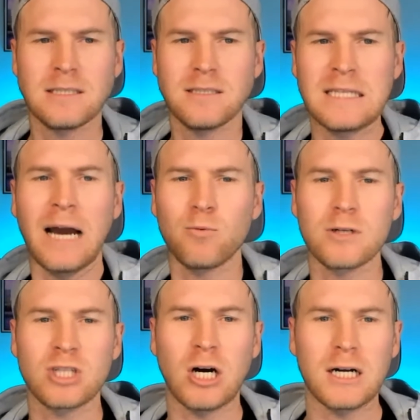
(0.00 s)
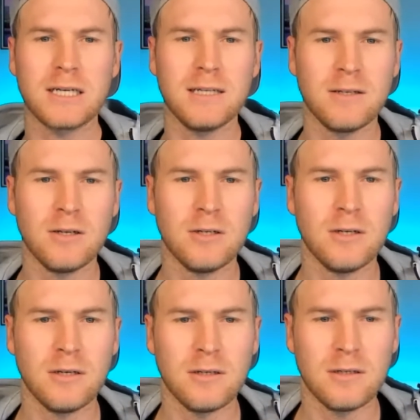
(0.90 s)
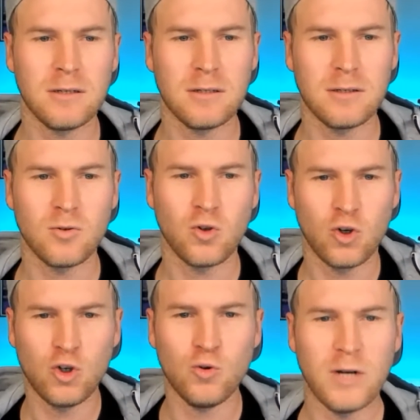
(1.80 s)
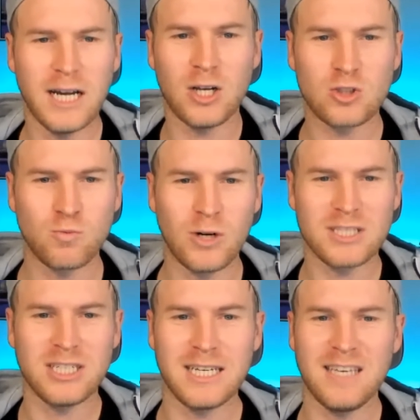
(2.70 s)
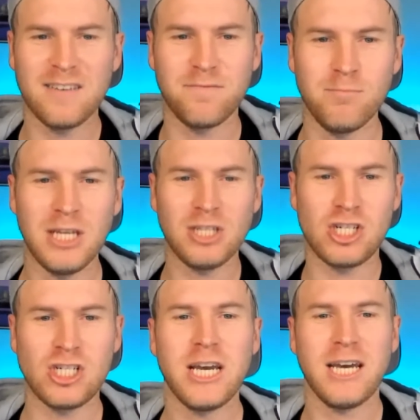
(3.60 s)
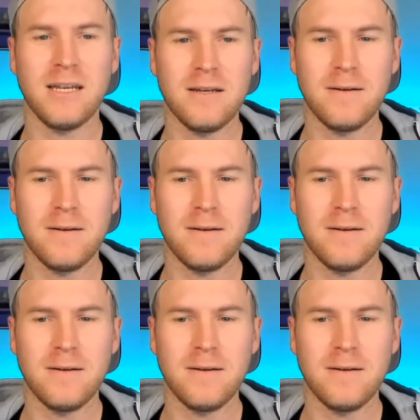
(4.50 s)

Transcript: Now we're talking. Who else wants to give me shit?